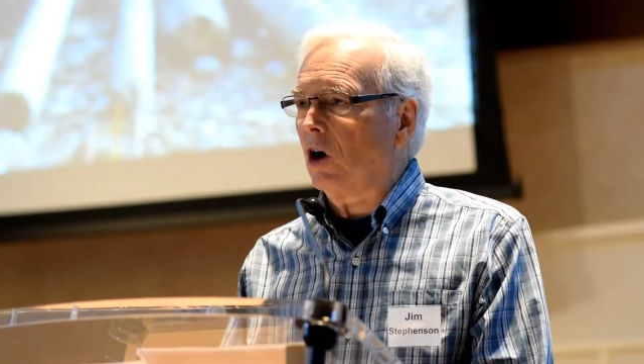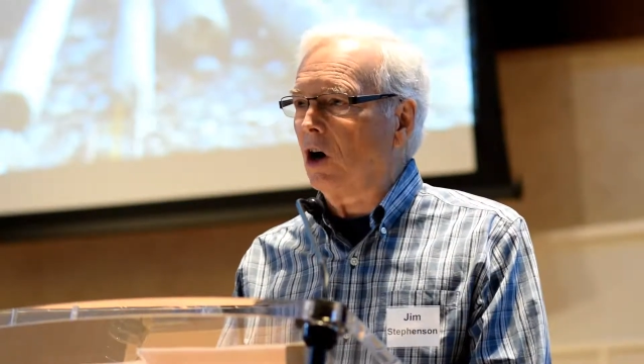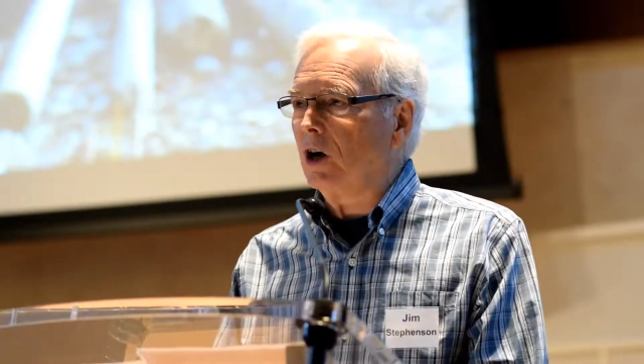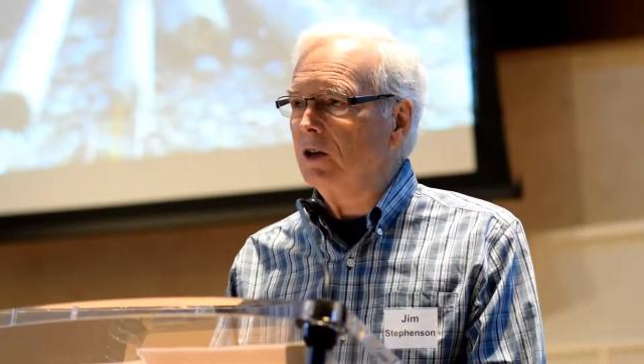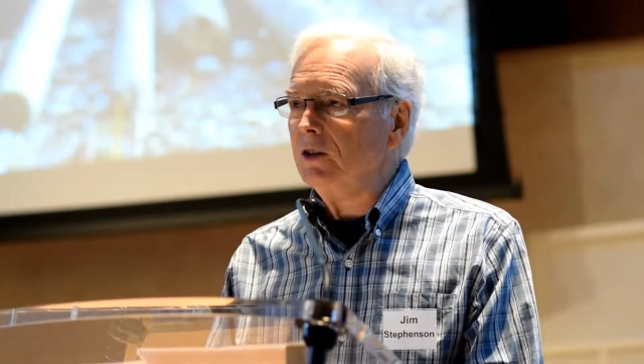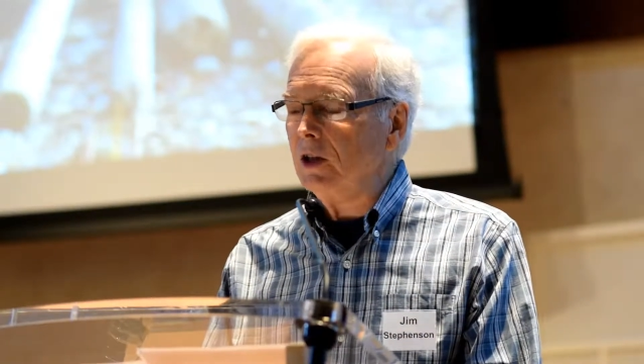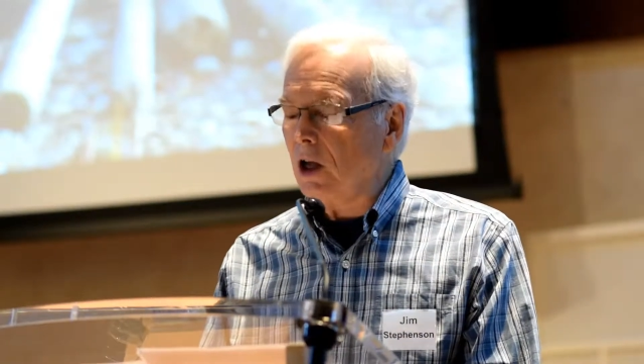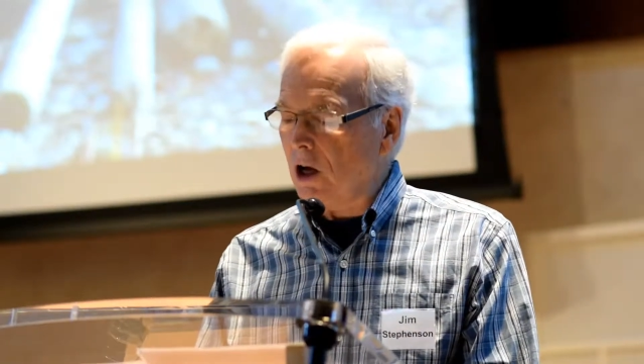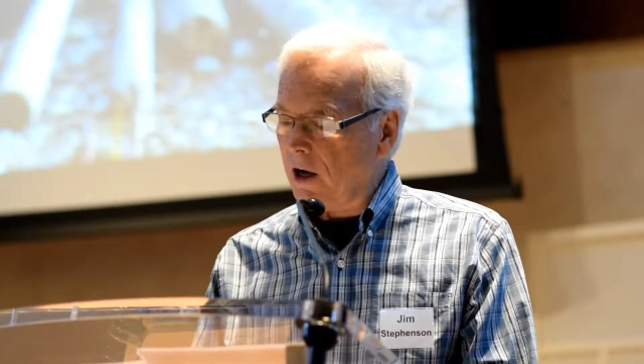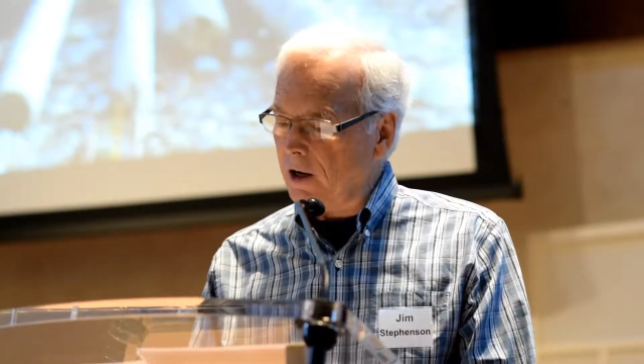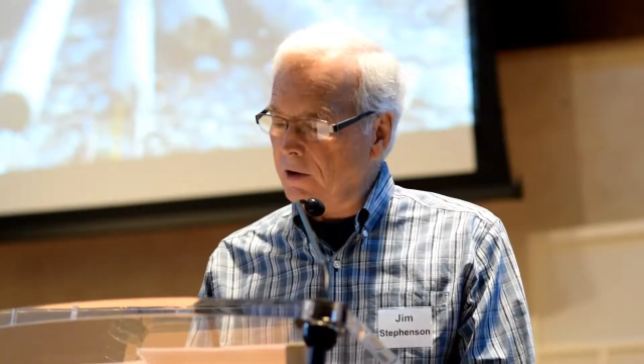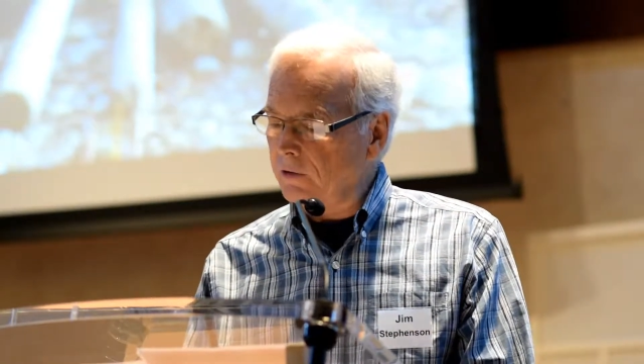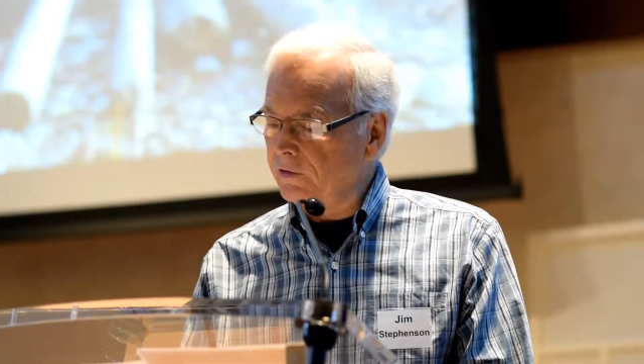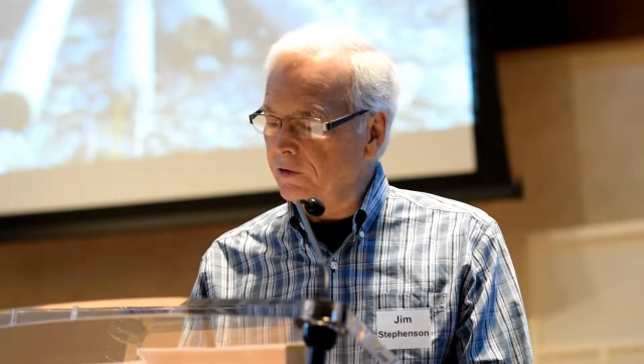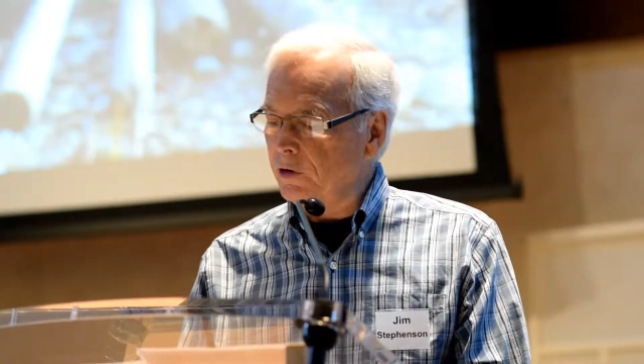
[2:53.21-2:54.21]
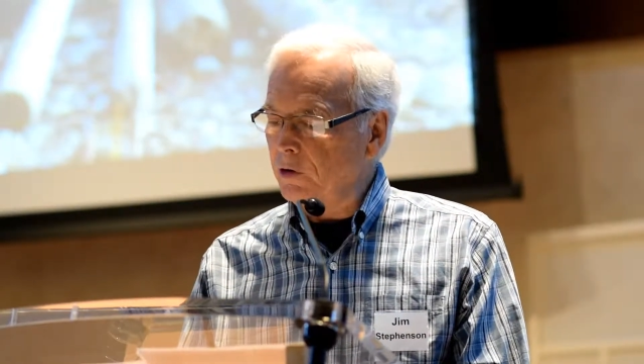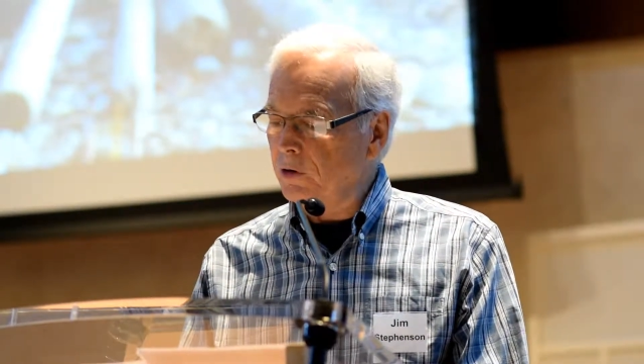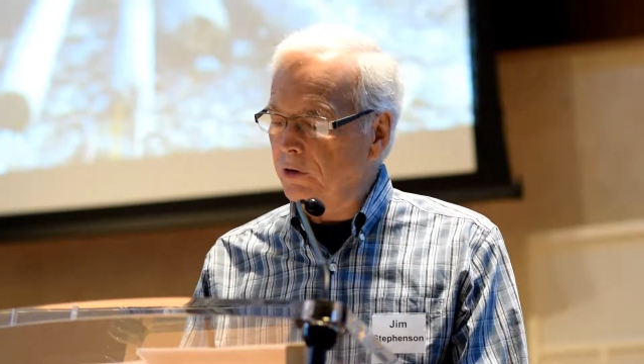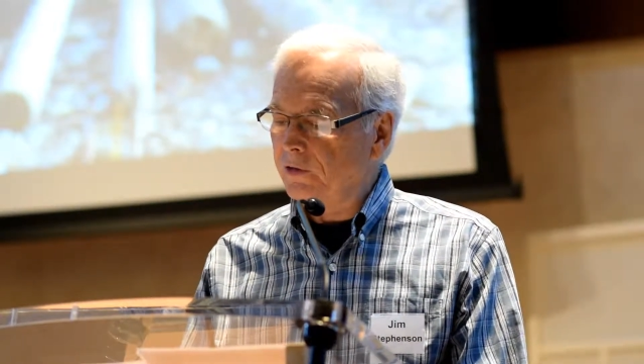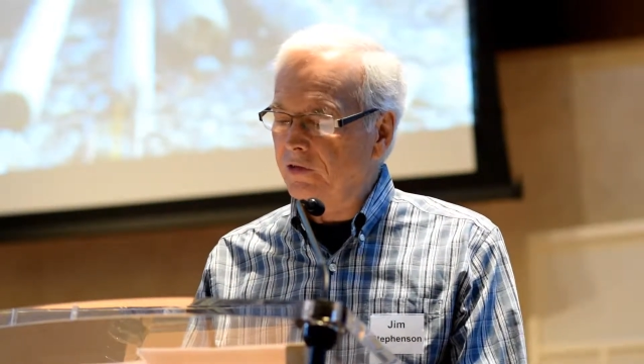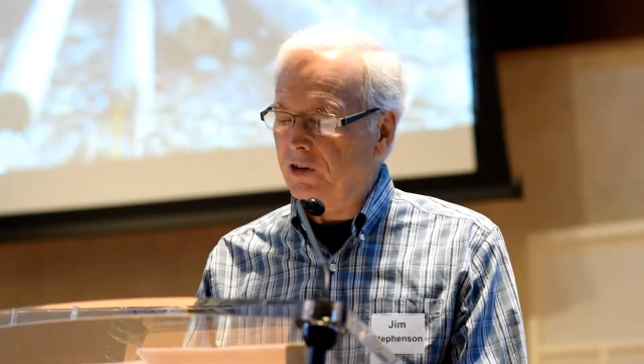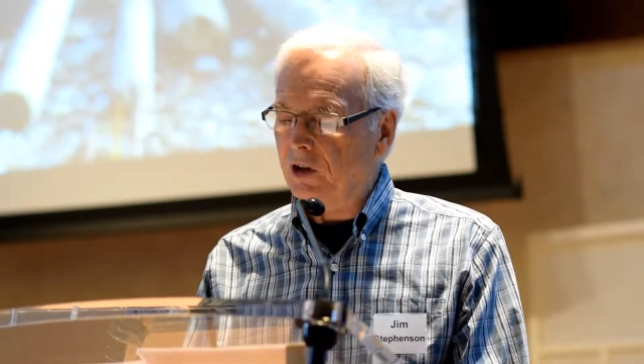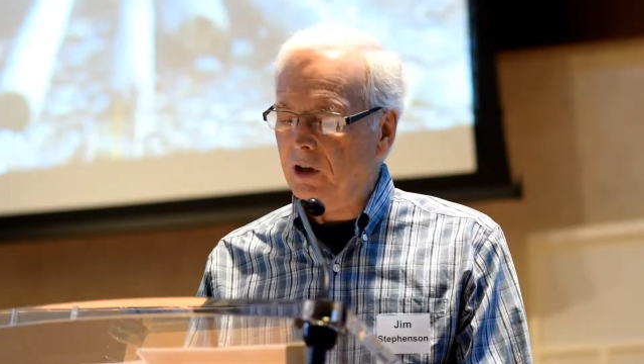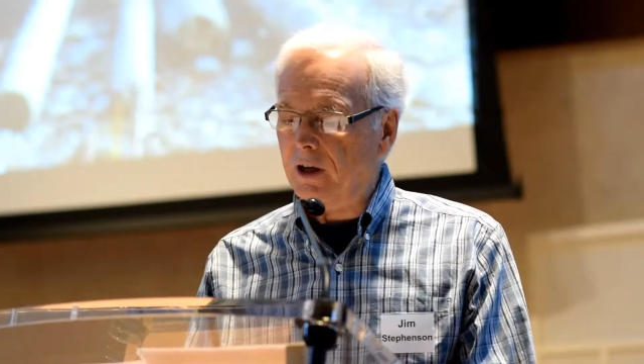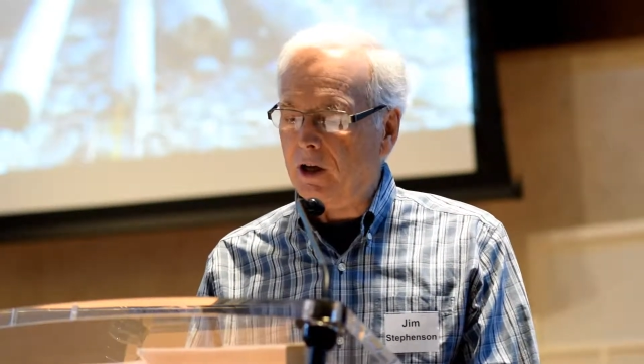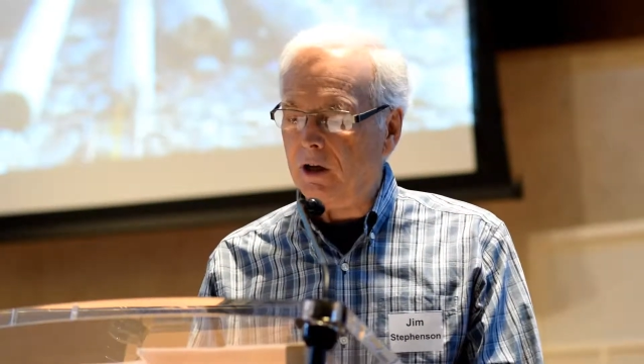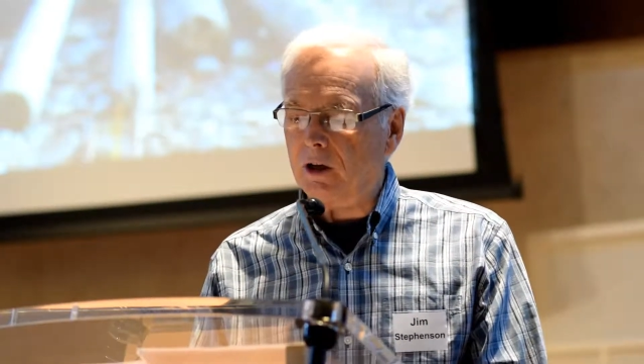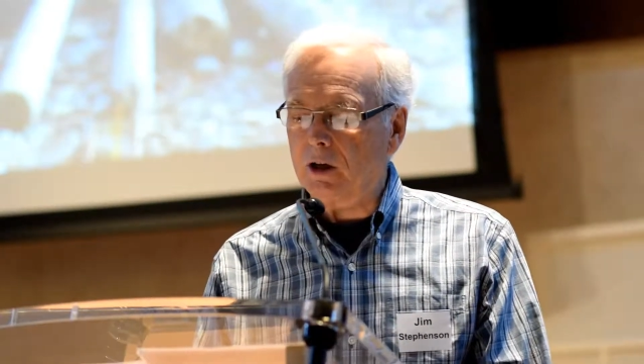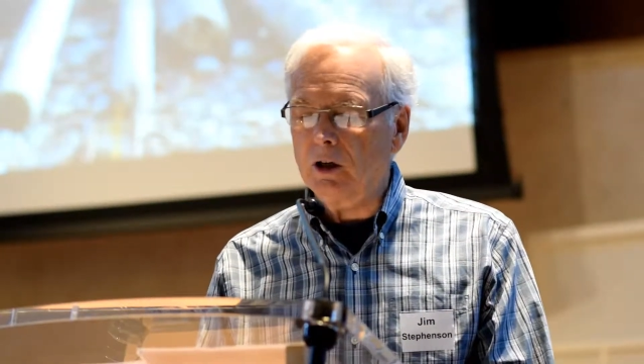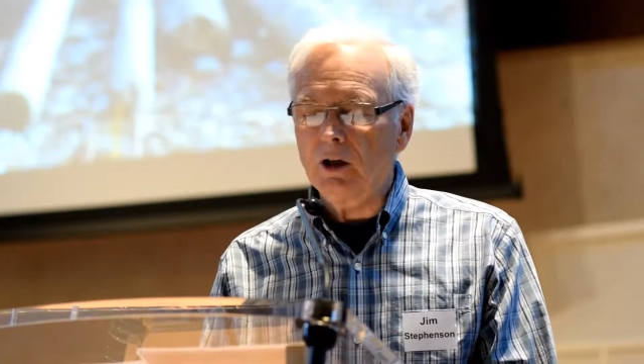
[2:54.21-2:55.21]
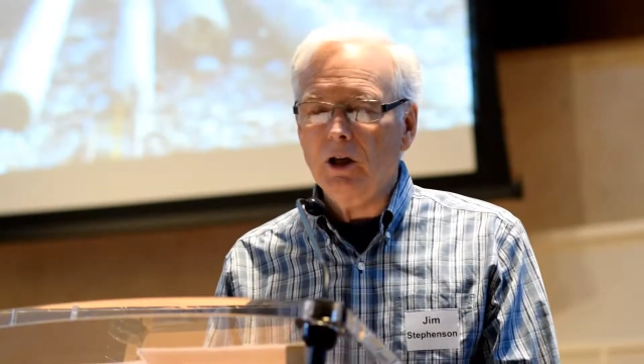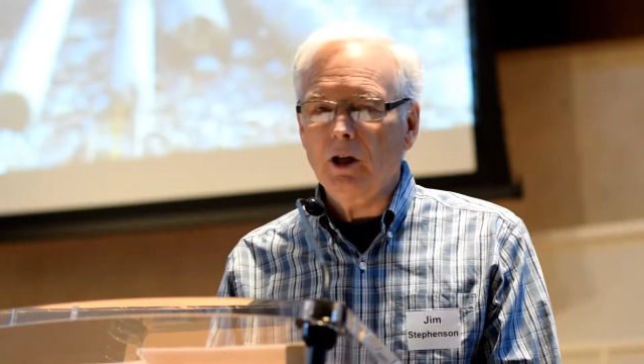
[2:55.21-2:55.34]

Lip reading: online for you to fill in.